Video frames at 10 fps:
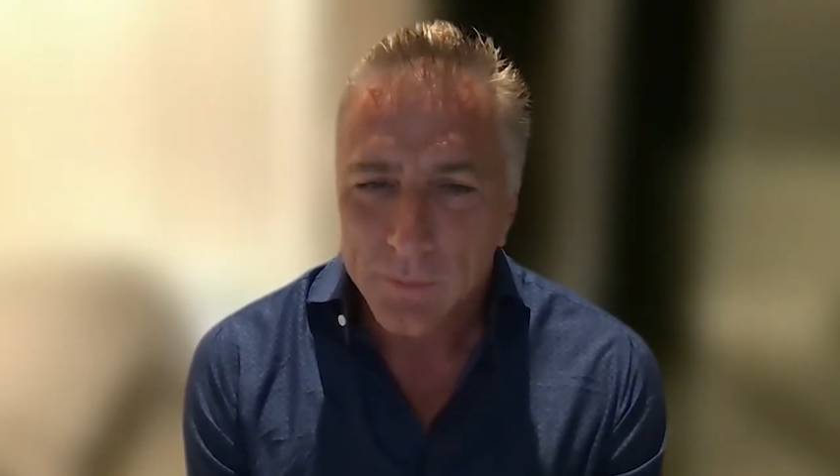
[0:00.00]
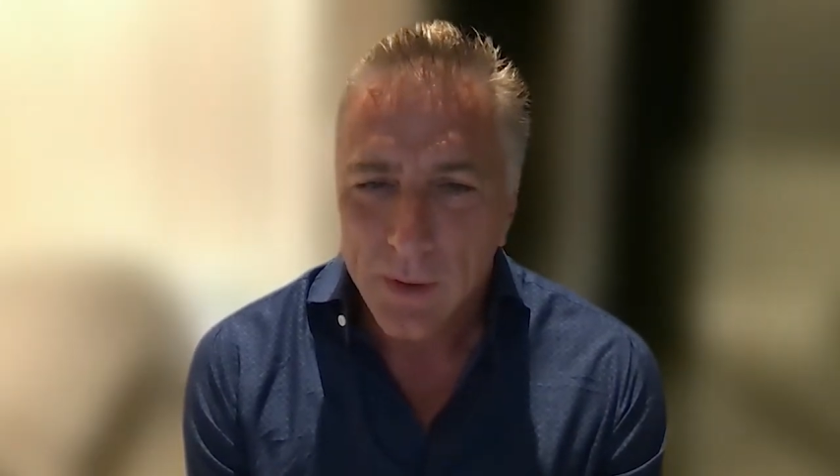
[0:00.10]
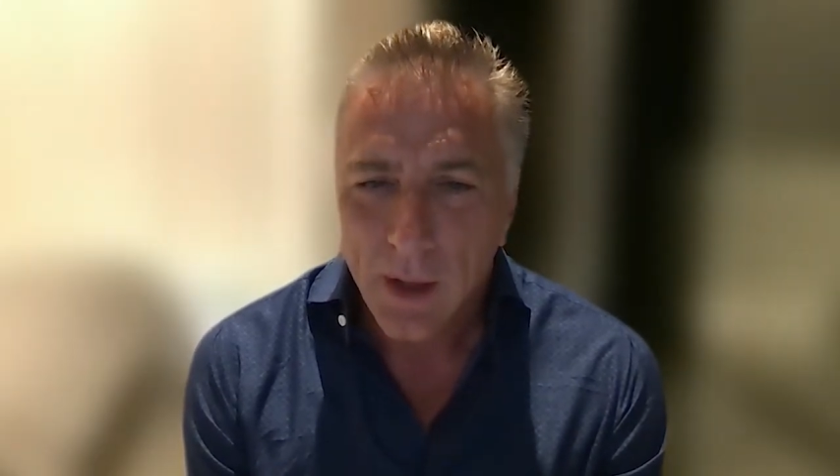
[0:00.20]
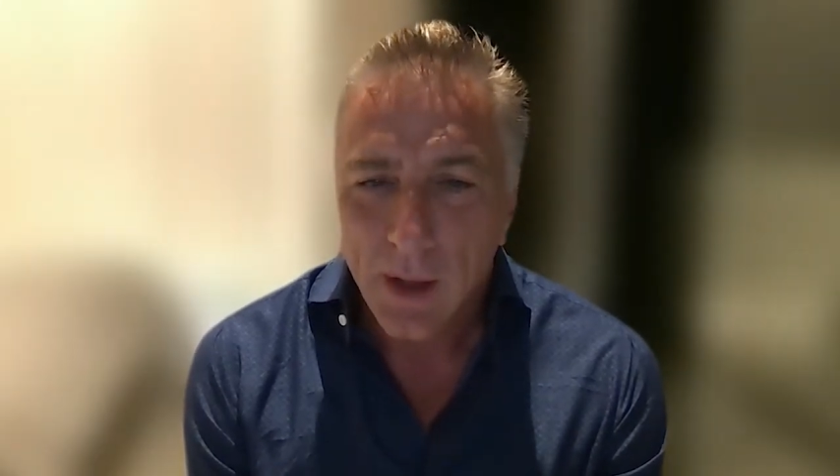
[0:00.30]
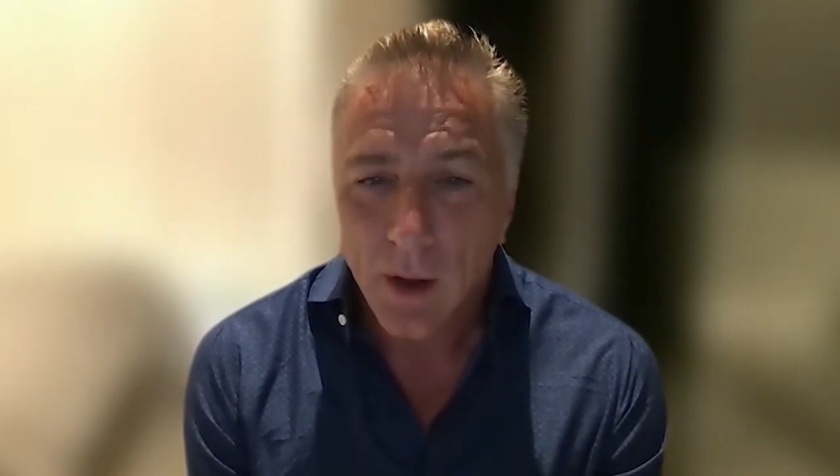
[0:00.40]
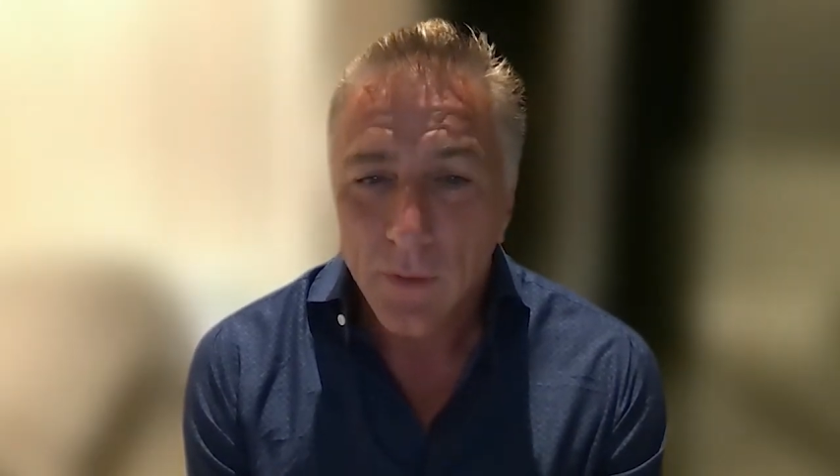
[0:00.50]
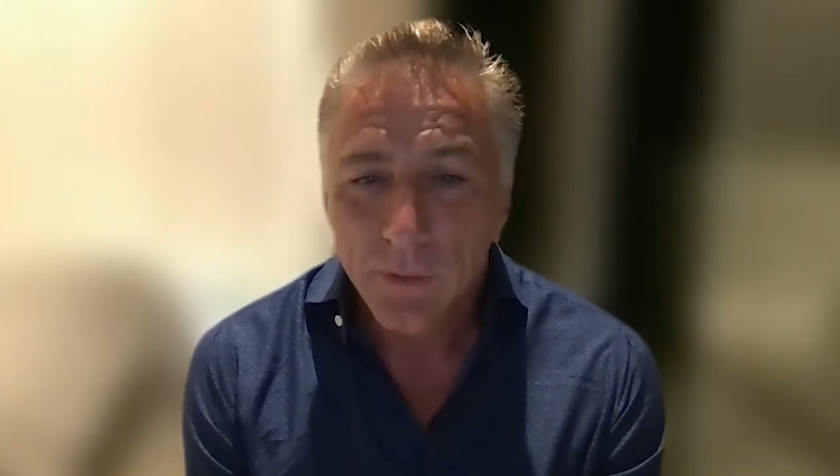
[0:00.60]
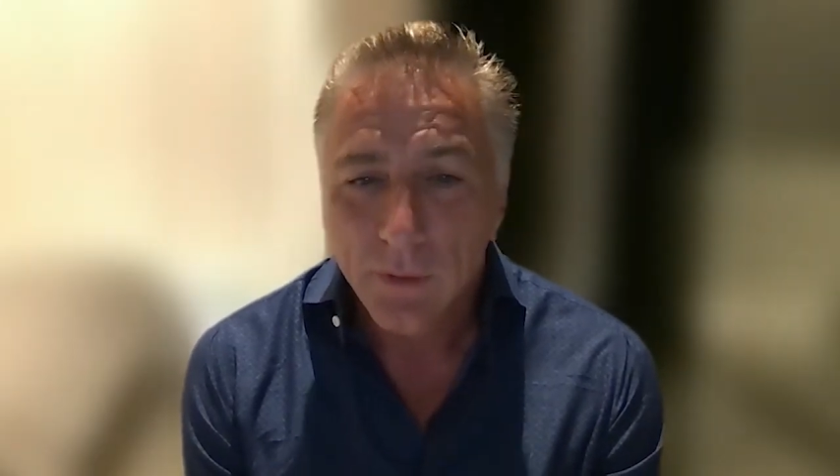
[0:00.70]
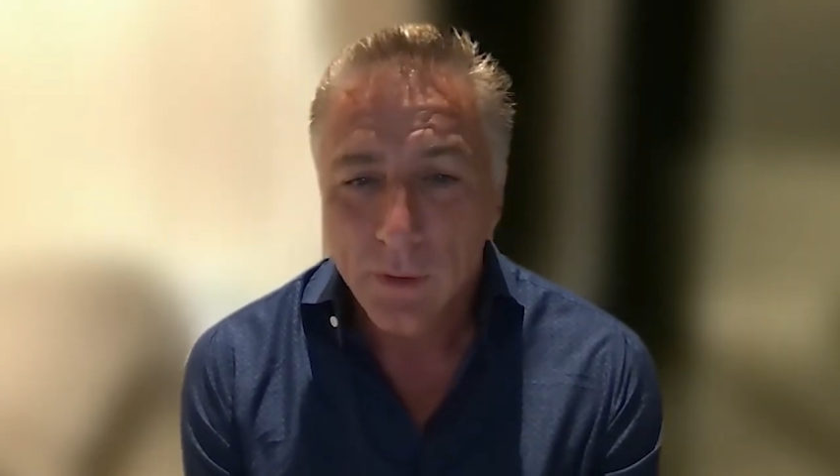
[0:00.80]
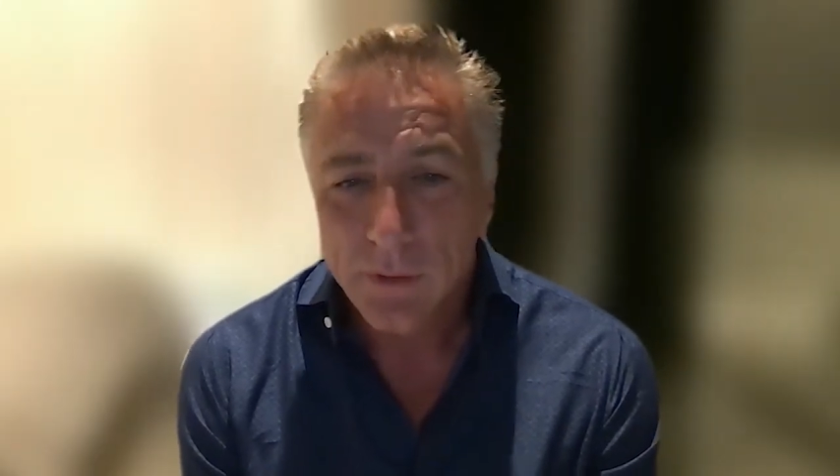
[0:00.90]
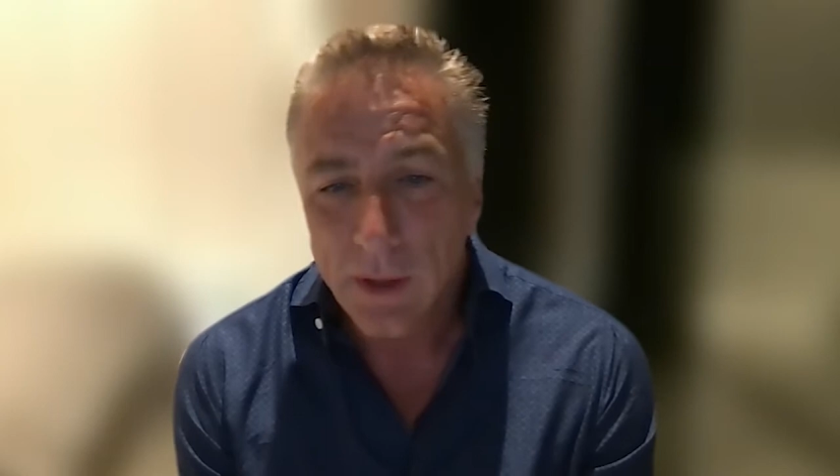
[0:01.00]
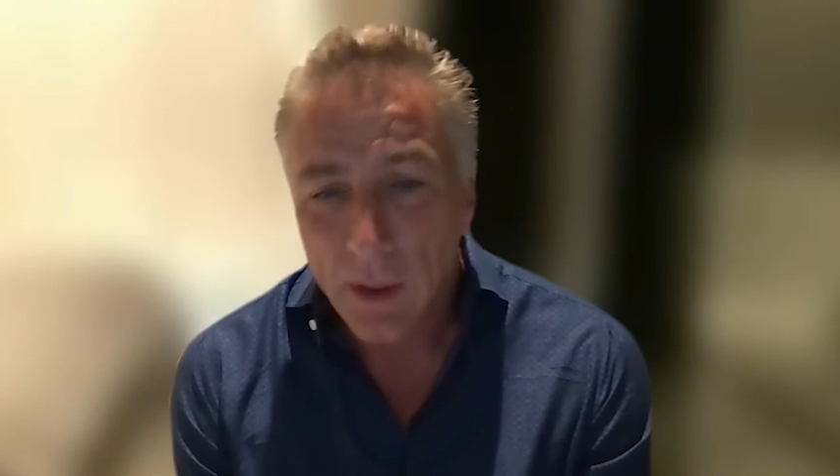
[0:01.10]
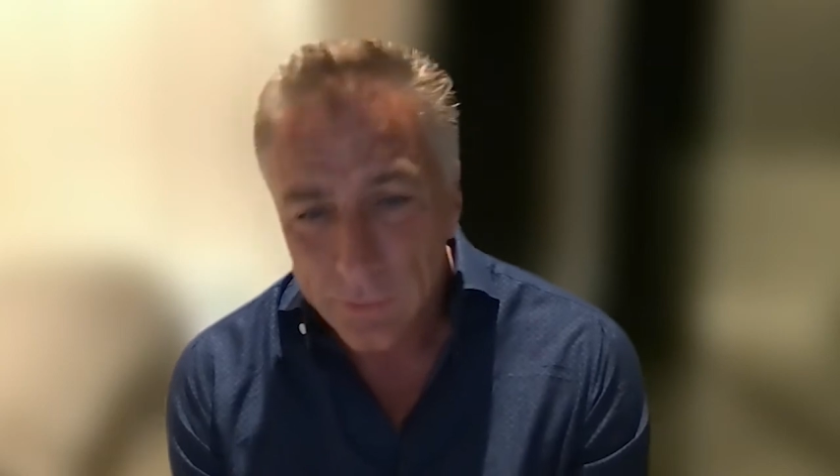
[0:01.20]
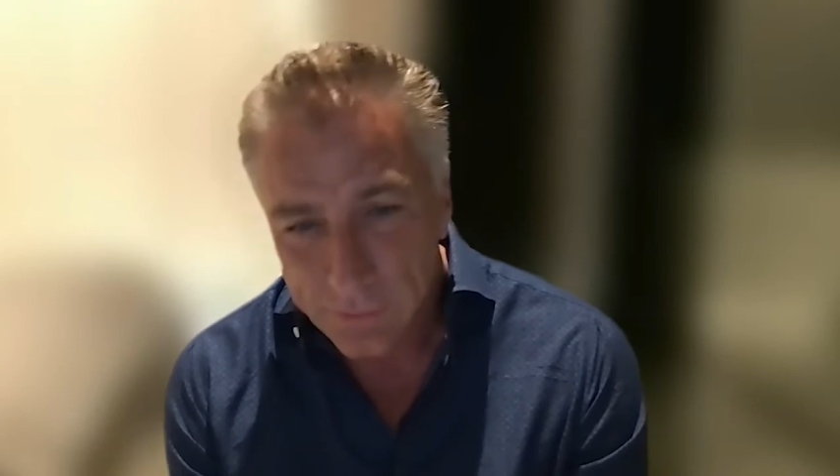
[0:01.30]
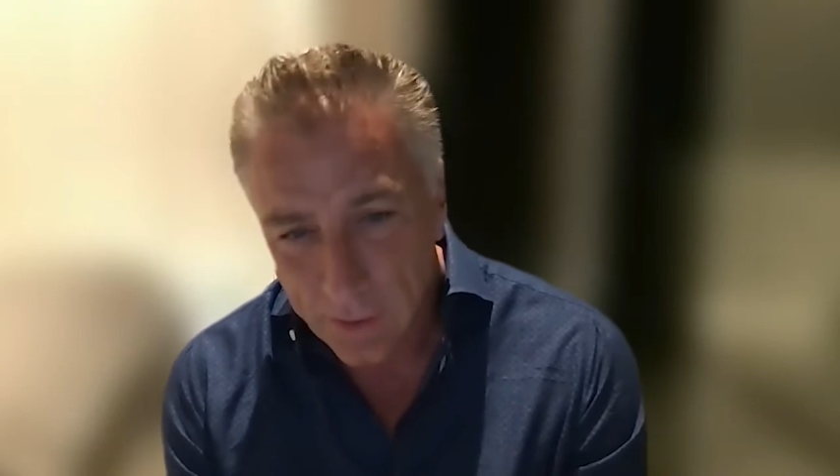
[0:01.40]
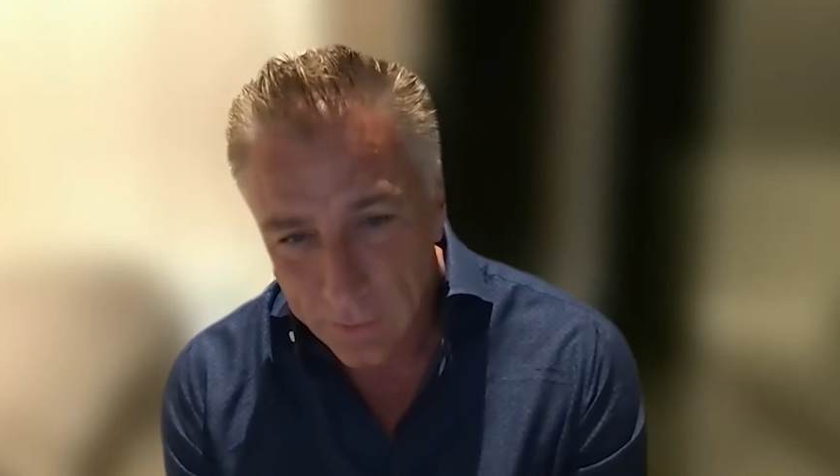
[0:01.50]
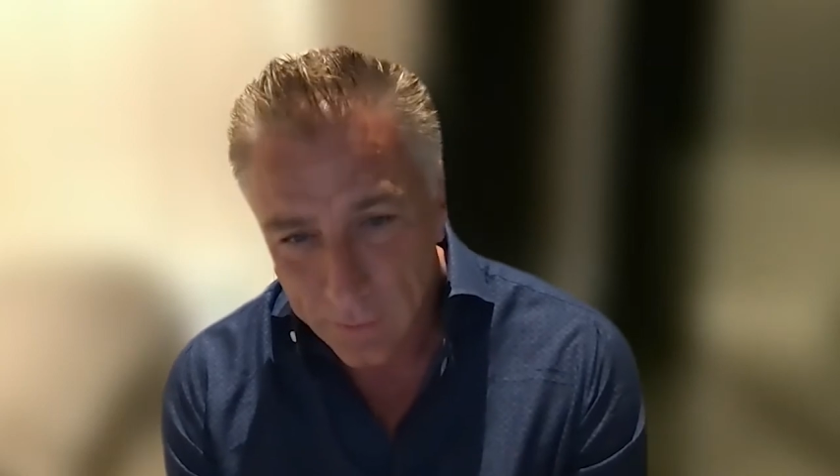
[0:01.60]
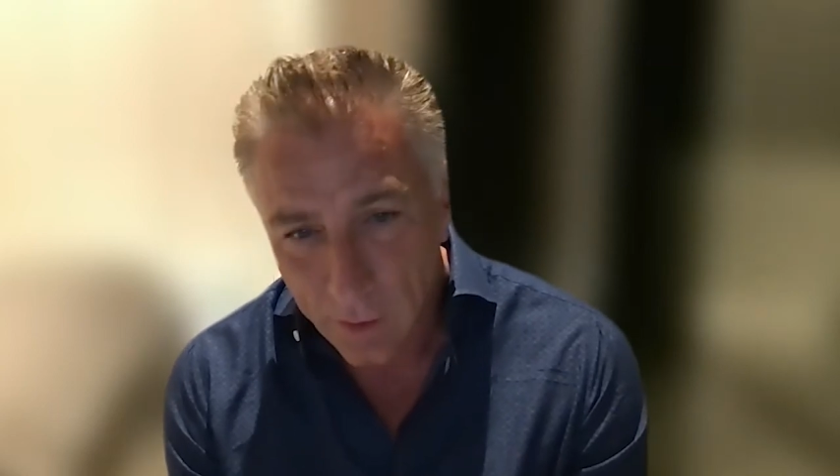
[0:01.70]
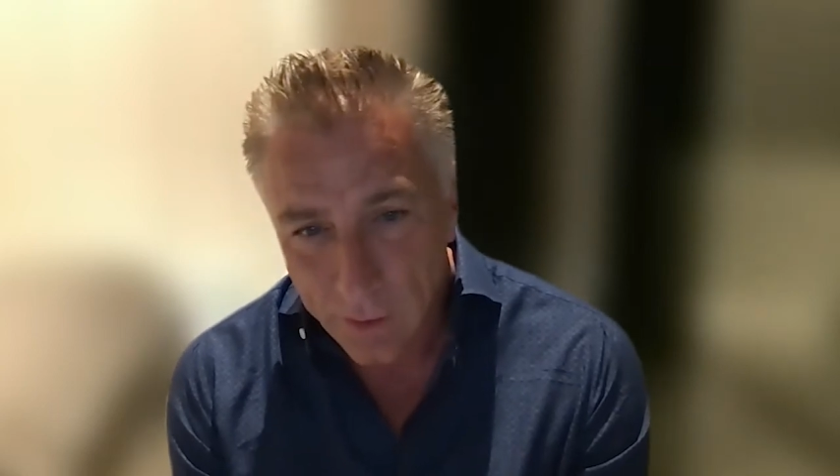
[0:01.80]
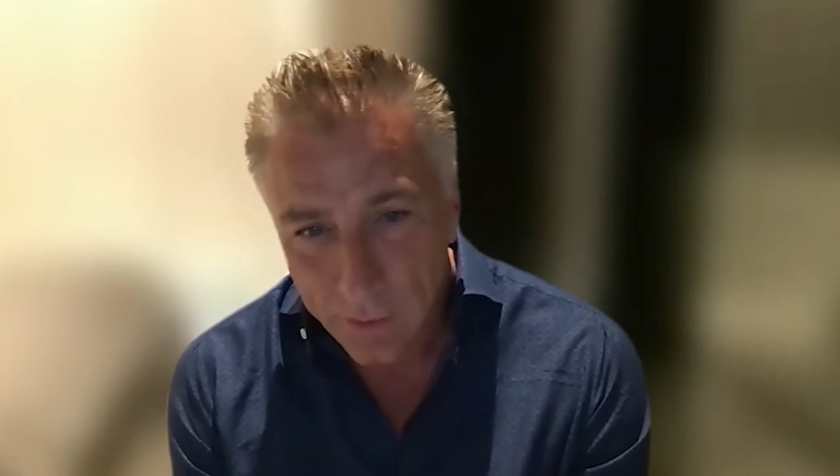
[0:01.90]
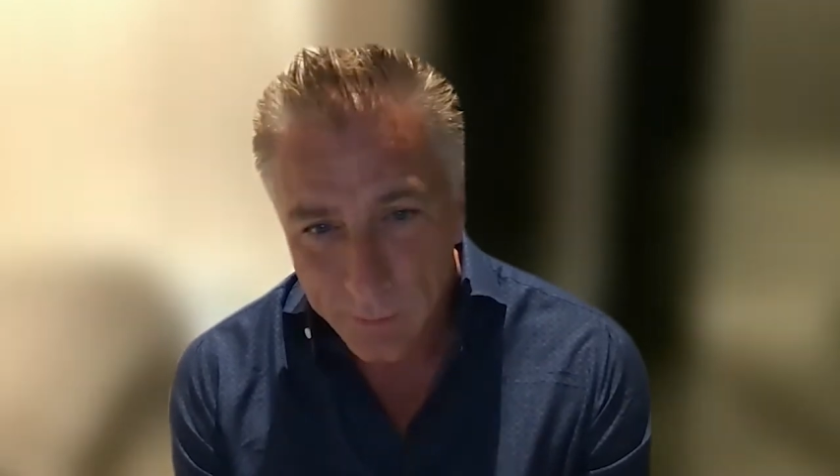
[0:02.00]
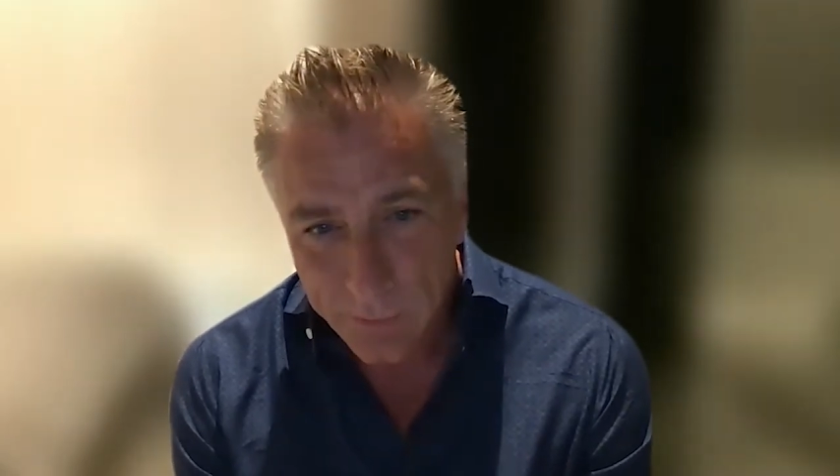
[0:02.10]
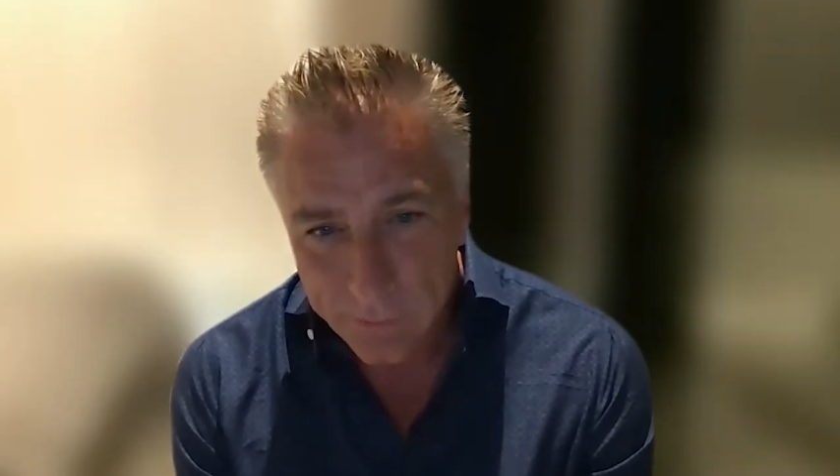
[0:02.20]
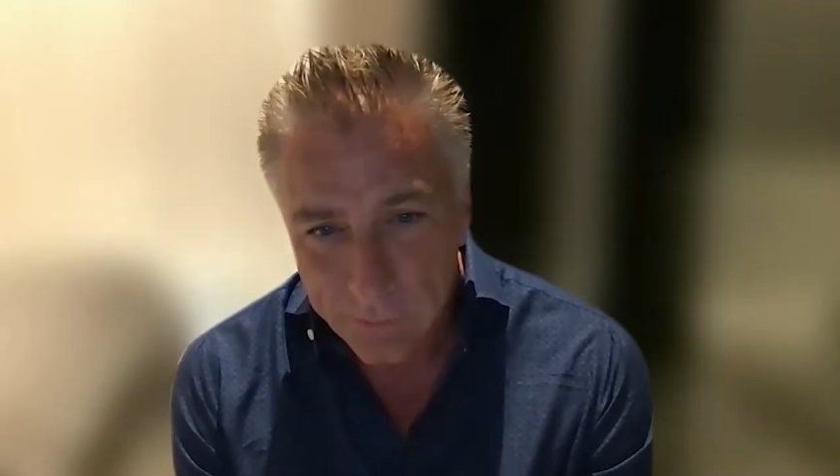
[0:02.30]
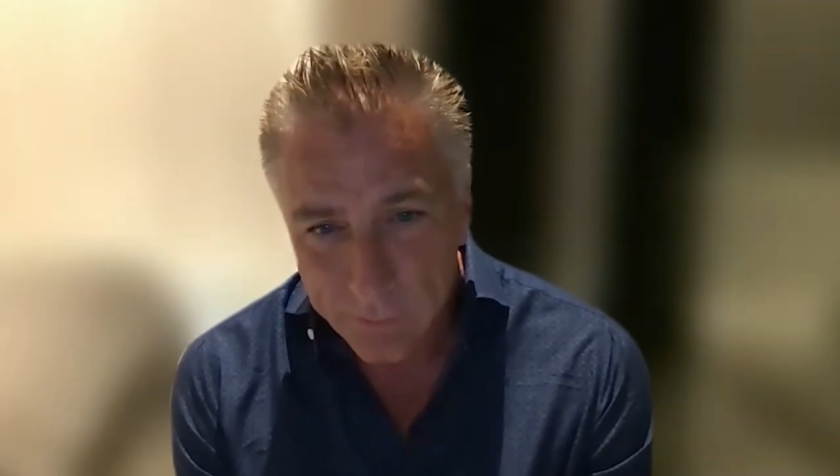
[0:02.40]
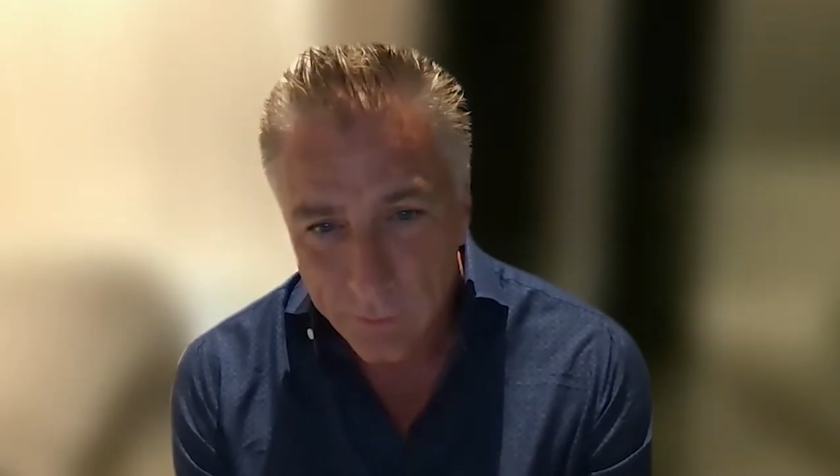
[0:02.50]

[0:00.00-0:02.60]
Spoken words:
On the other side of our other business,